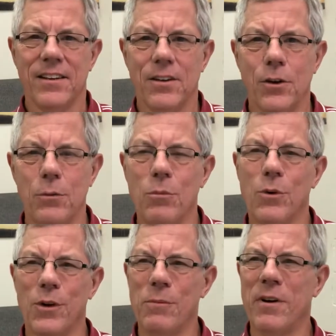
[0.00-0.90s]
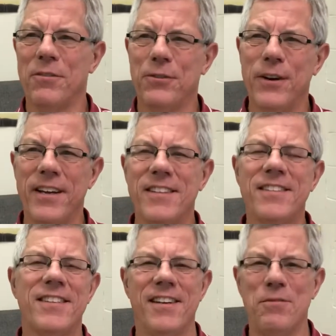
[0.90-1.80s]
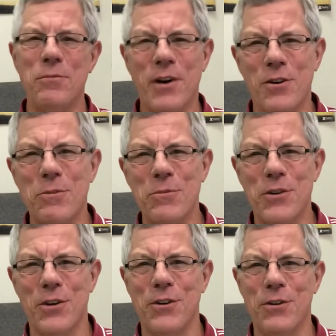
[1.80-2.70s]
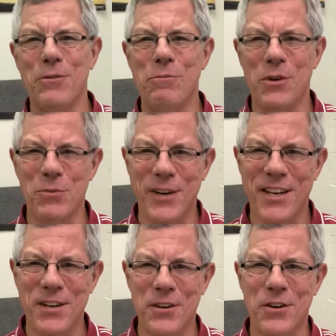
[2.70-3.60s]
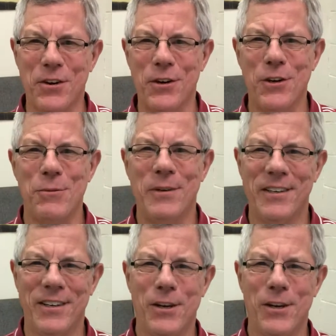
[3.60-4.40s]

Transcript: Good morning, my friends, and welcome to Midweek Encouragement.